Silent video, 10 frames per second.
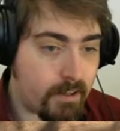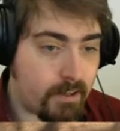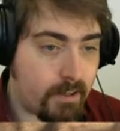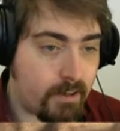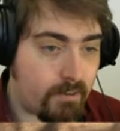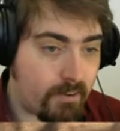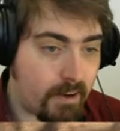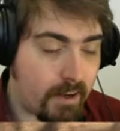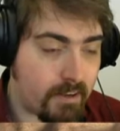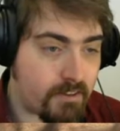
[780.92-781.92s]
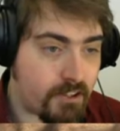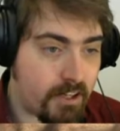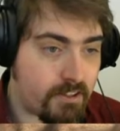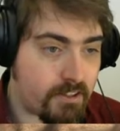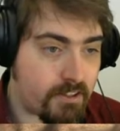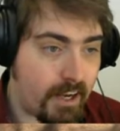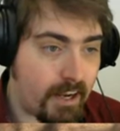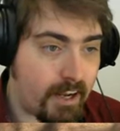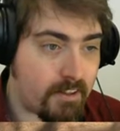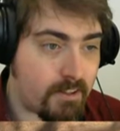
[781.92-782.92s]
Yerf has changed his
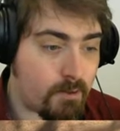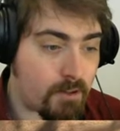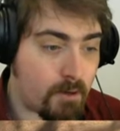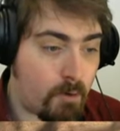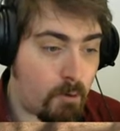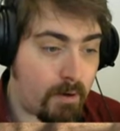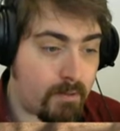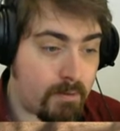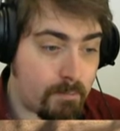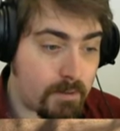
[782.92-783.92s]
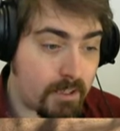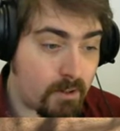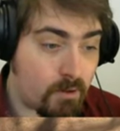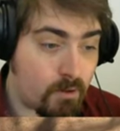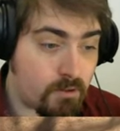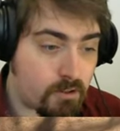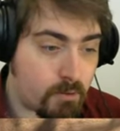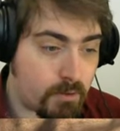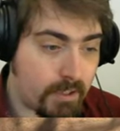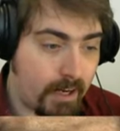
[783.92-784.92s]
tack and is using mobile missile launchers
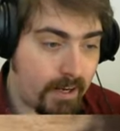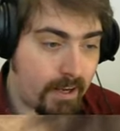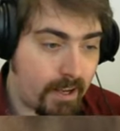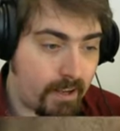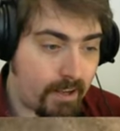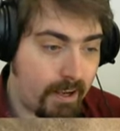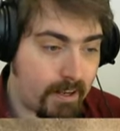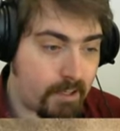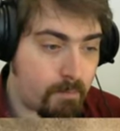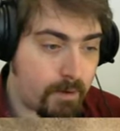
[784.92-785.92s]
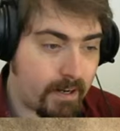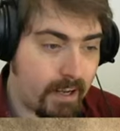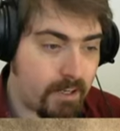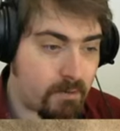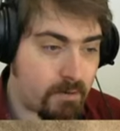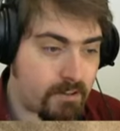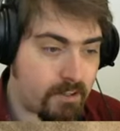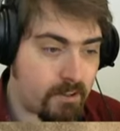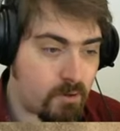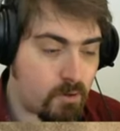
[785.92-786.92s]
to attack Kent, but Kent with his
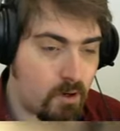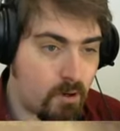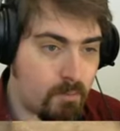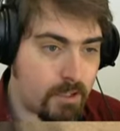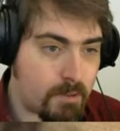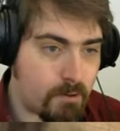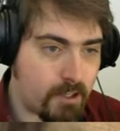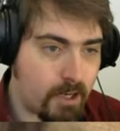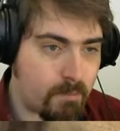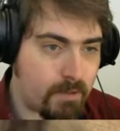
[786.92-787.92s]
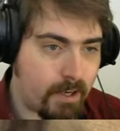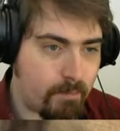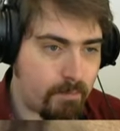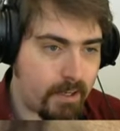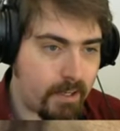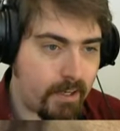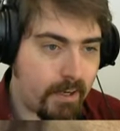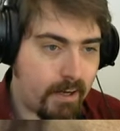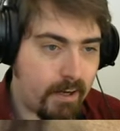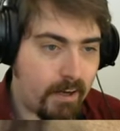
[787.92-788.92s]
T two comm is putting up T M D,
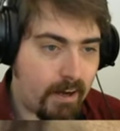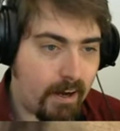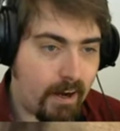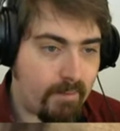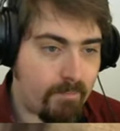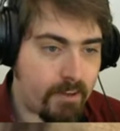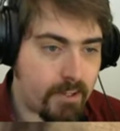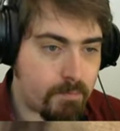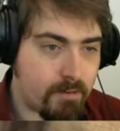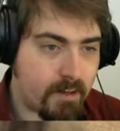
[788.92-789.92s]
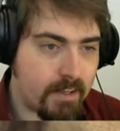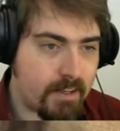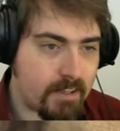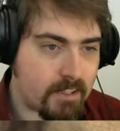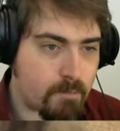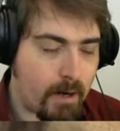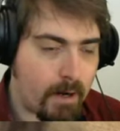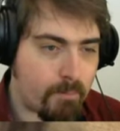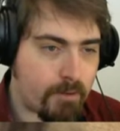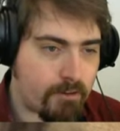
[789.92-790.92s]
and he's bringing in his
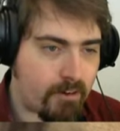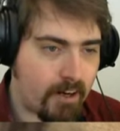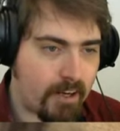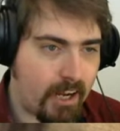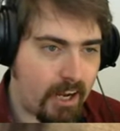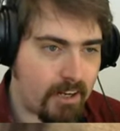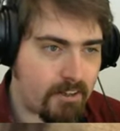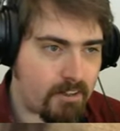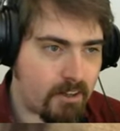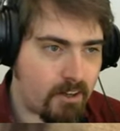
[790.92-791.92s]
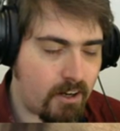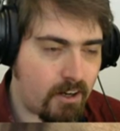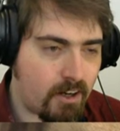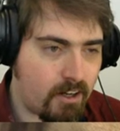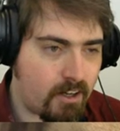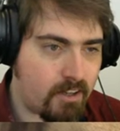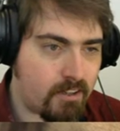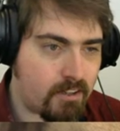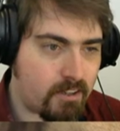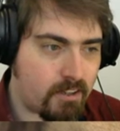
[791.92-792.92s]
spam to try and
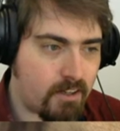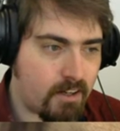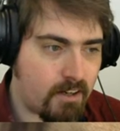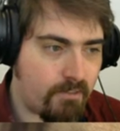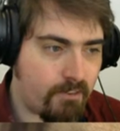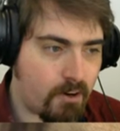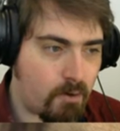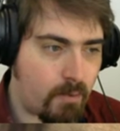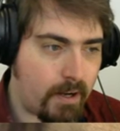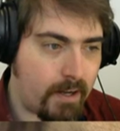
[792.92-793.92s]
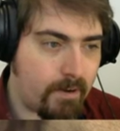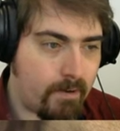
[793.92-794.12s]
herd Yerf away.